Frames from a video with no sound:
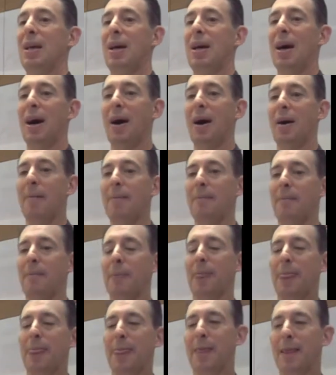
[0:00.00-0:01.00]

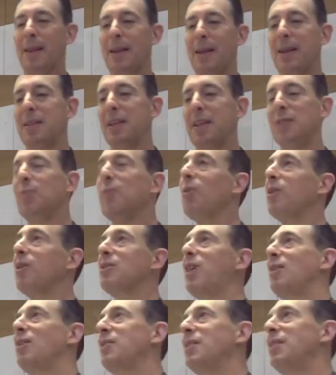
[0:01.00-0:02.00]
It does more
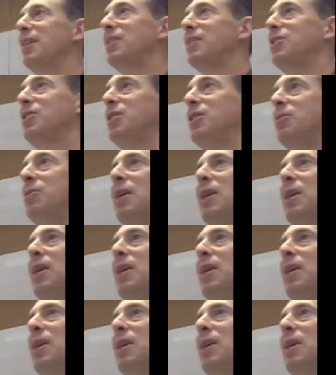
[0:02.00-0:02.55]
exalted things too.